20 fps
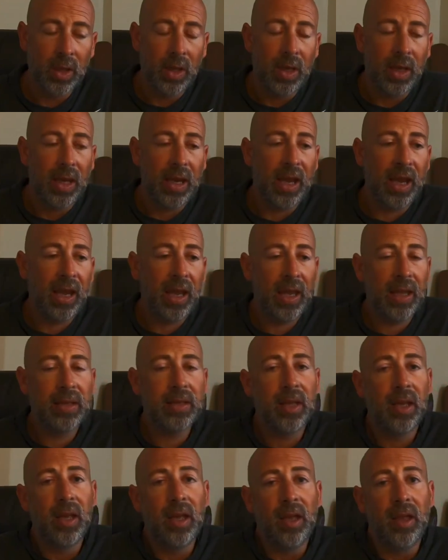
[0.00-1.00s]
And
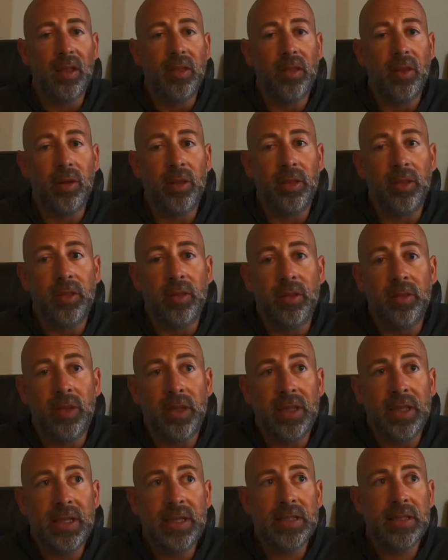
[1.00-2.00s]
the
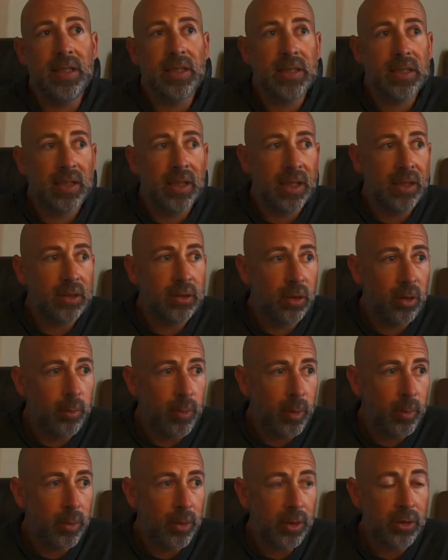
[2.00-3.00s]
easiest thing to
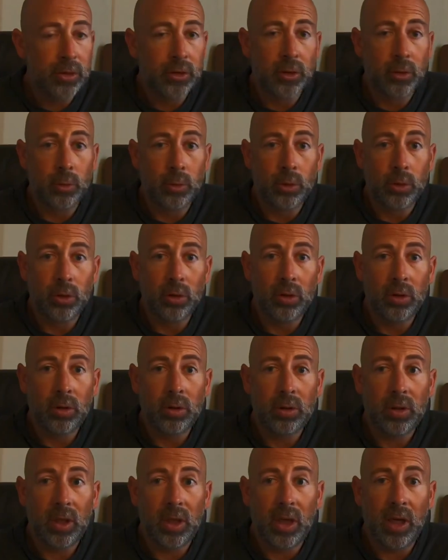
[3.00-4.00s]
remember is the
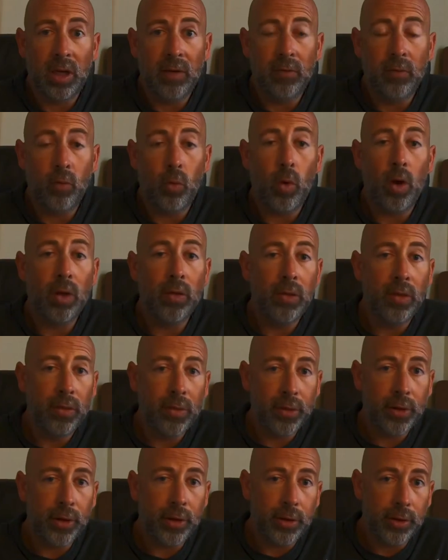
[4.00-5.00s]
rule of
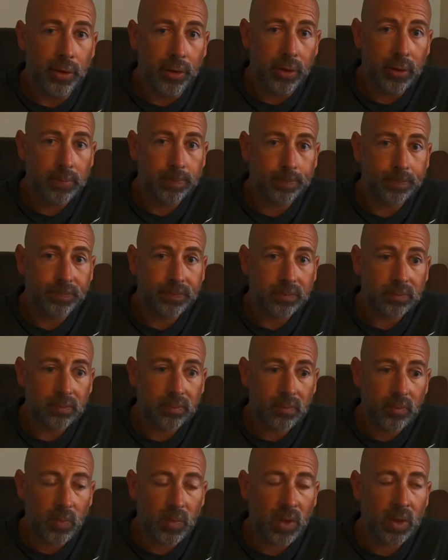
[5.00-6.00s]
1/3.
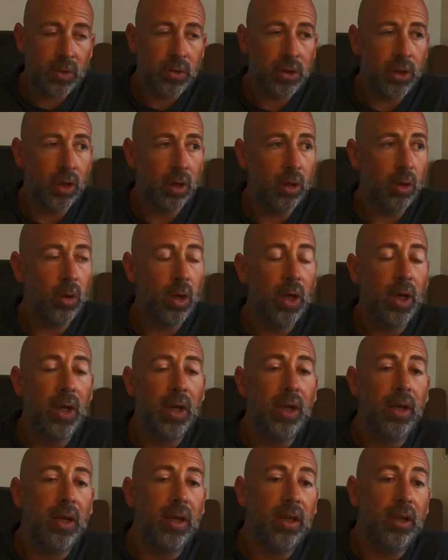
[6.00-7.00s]
So
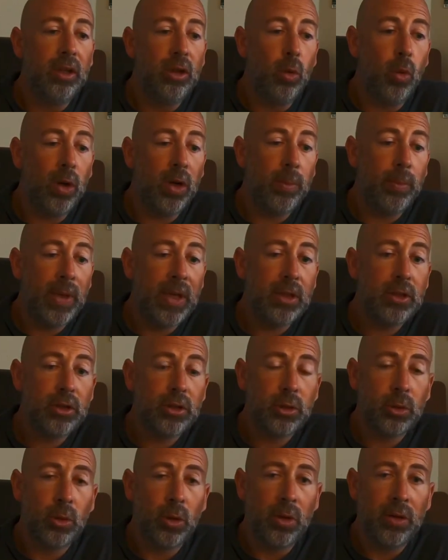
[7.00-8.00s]
you want to make
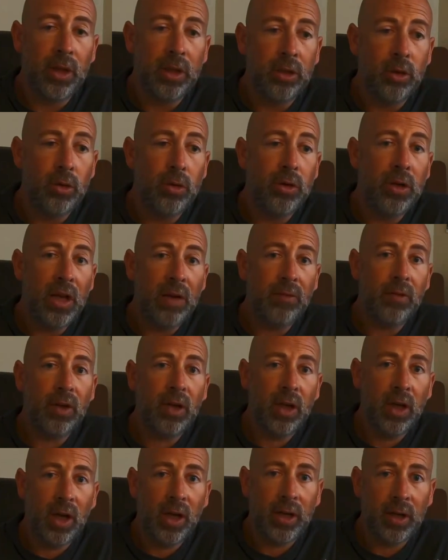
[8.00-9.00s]
sure that you never
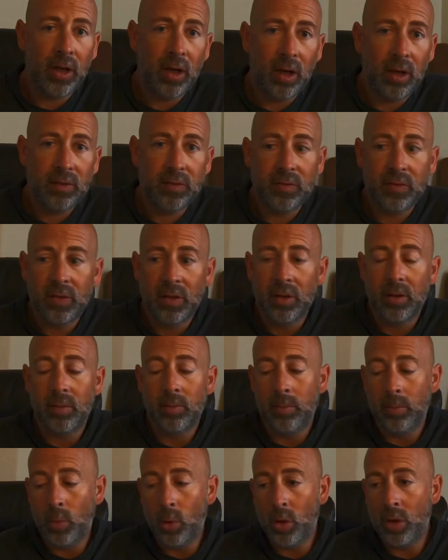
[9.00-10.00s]
cut off
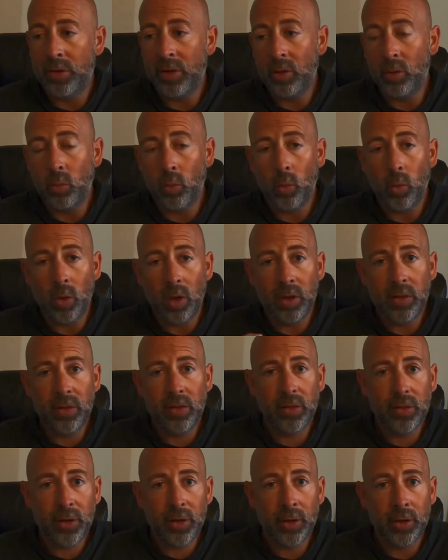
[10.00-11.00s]
more than
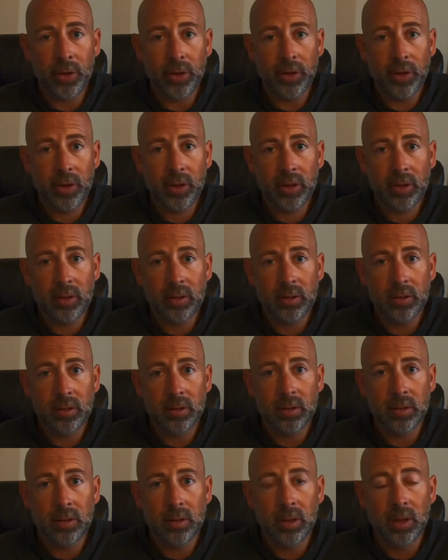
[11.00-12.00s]
1/3
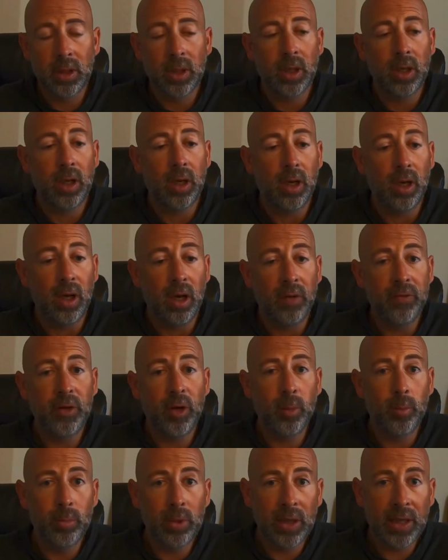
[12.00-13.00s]
of
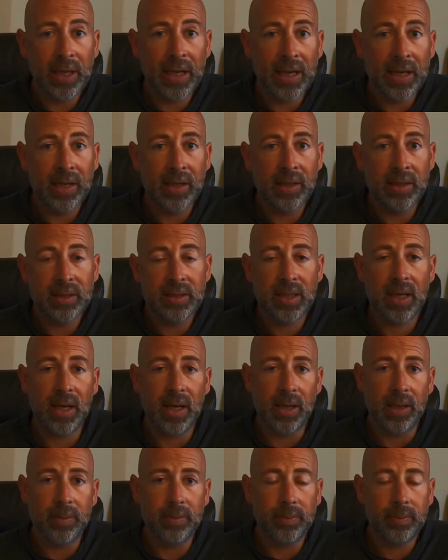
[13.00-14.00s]
your blade at a time.